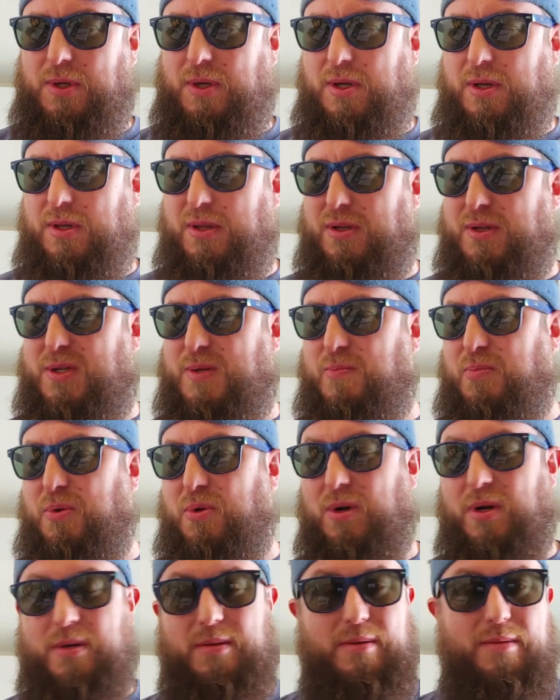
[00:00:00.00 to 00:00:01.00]
all the
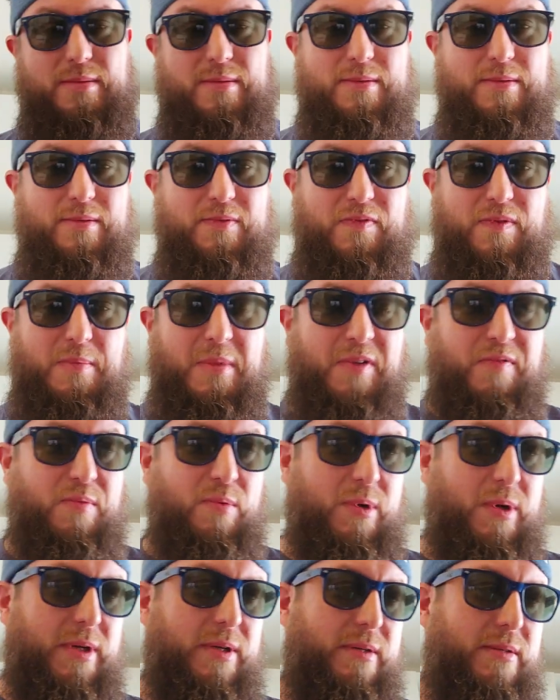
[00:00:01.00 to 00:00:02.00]
support from
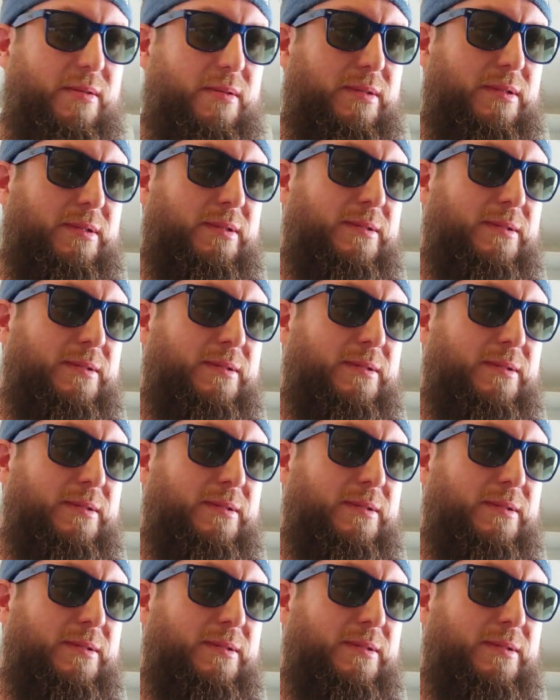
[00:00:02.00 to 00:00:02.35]
everyone.